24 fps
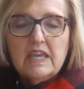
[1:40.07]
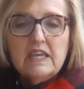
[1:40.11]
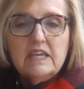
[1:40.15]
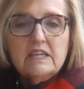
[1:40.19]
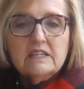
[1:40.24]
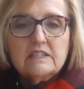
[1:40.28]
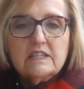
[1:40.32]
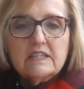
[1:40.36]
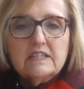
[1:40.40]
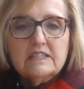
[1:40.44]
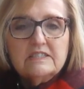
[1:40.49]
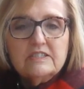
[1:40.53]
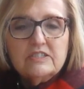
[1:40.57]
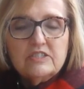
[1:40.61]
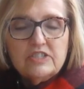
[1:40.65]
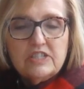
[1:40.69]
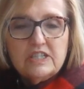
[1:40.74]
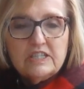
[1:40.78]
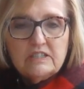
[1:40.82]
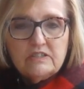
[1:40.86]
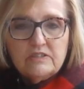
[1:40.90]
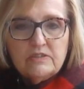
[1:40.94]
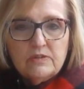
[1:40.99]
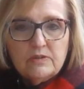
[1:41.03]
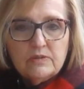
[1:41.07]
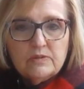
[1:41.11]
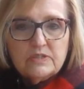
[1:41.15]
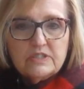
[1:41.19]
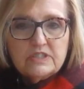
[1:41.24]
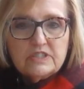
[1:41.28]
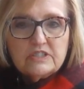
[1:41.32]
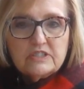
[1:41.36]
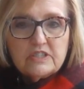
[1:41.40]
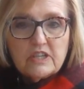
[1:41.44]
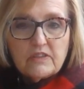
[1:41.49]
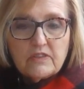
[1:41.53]
it
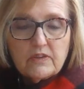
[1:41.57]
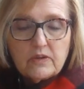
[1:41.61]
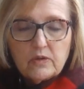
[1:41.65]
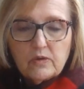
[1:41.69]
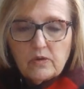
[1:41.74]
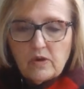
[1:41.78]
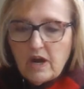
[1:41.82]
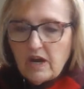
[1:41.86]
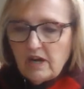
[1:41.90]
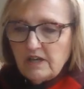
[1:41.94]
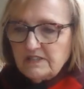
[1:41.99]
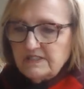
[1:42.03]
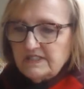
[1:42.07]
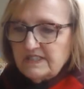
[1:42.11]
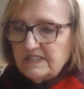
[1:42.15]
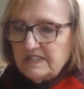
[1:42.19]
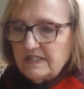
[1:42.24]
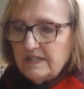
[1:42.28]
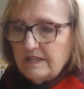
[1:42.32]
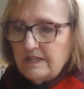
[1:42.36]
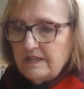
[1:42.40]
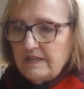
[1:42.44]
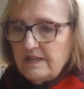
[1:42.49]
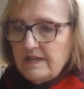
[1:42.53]
continues to the cross.